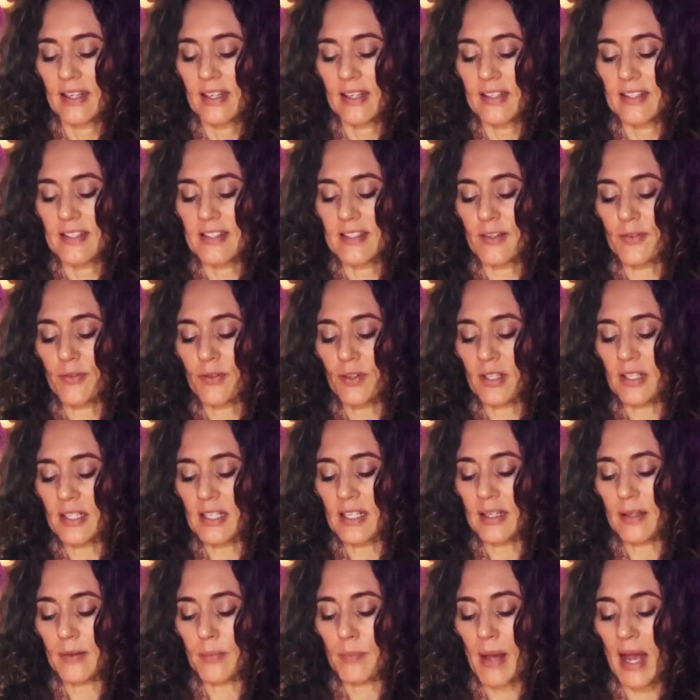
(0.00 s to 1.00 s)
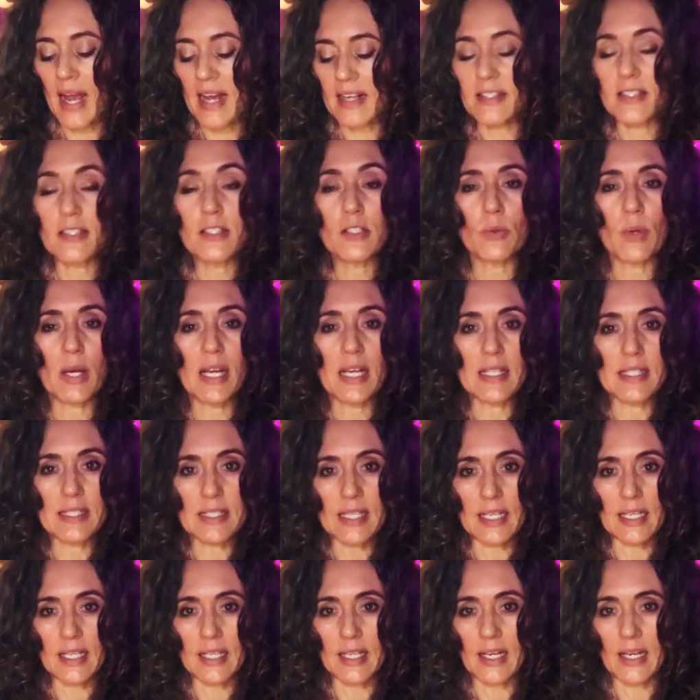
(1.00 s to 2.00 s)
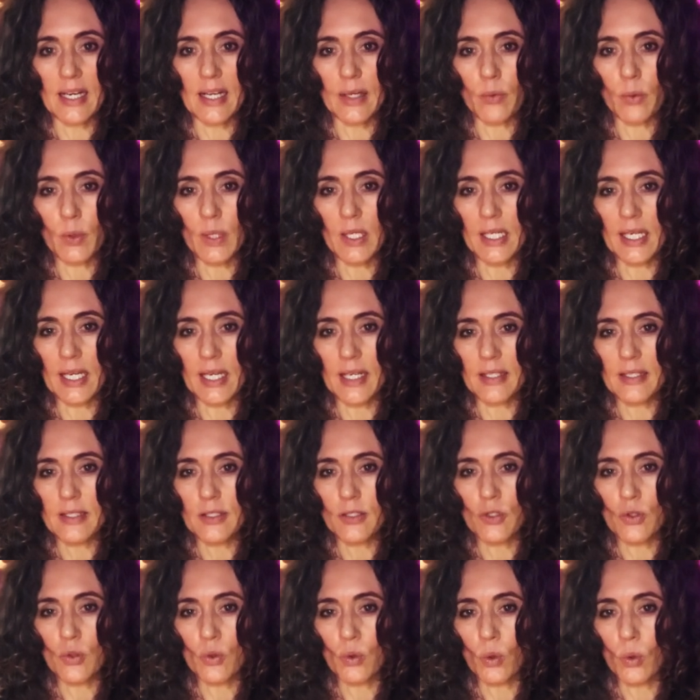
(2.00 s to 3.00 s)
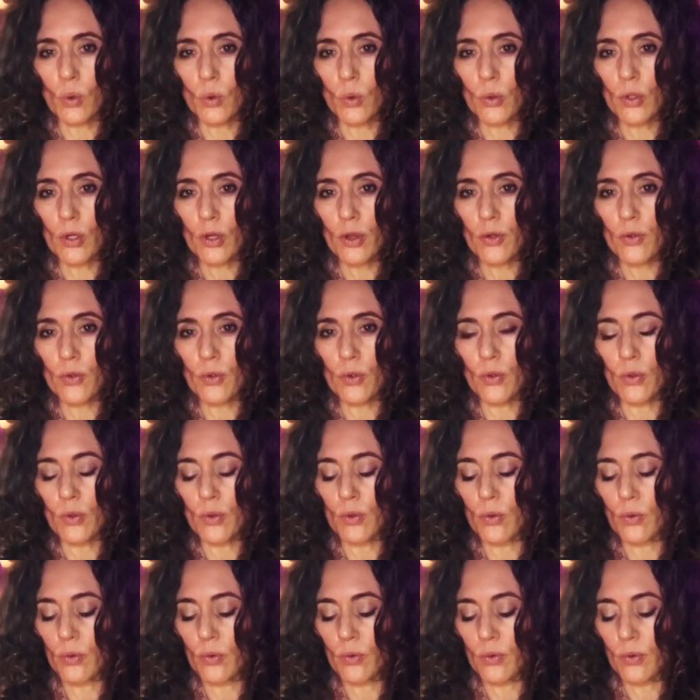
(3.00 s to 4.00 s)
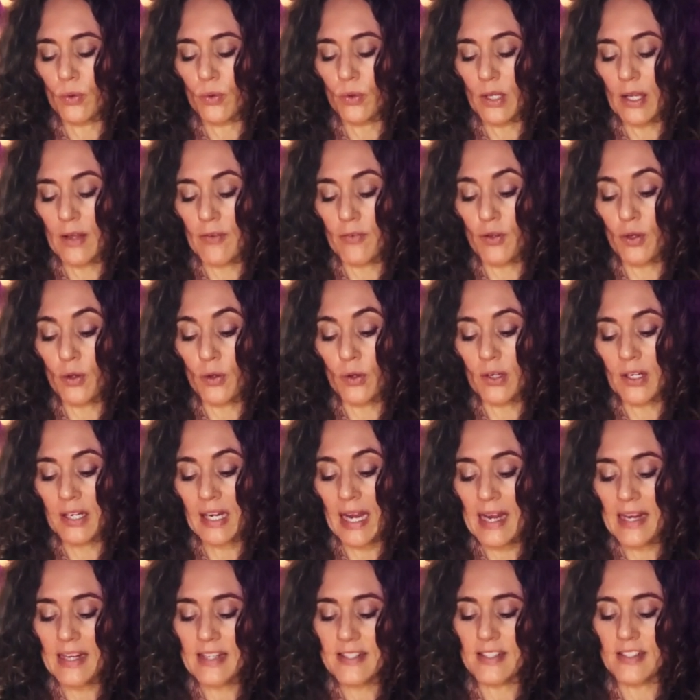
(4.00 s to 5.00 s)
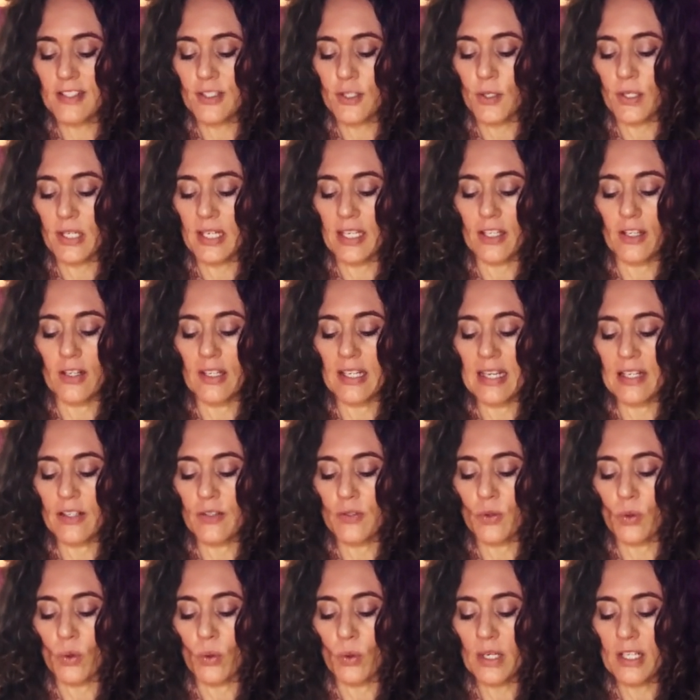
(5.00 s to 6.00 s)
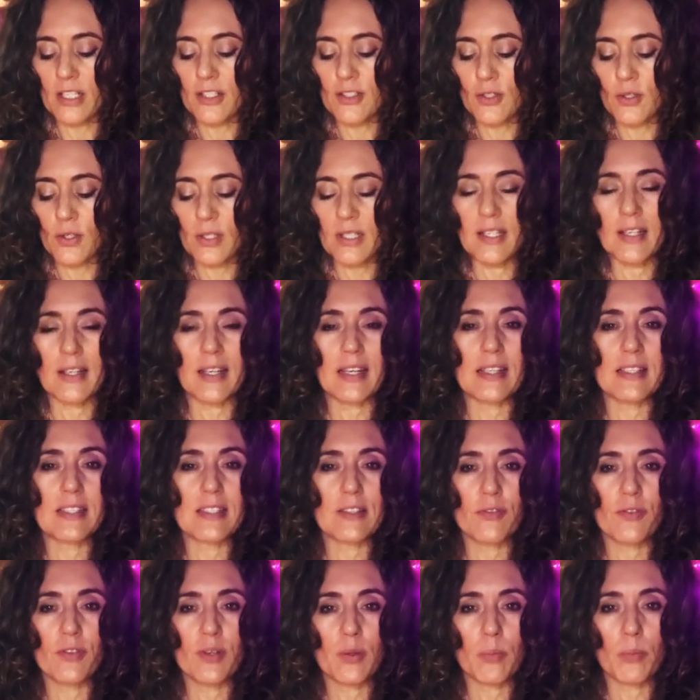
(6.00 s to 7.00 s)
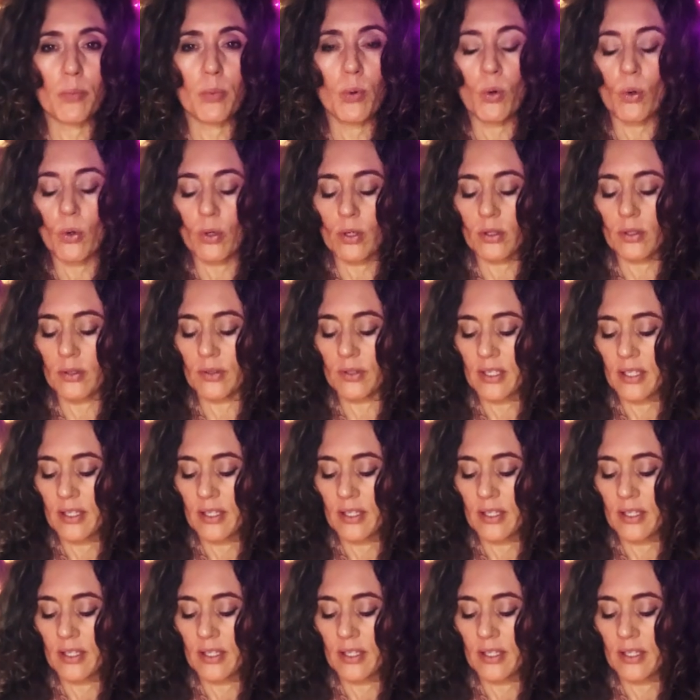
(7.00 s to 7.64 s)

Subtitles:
different like passageways in here, like we get drawn through. If you gaze into it, like you get drawn into it, like a different portal.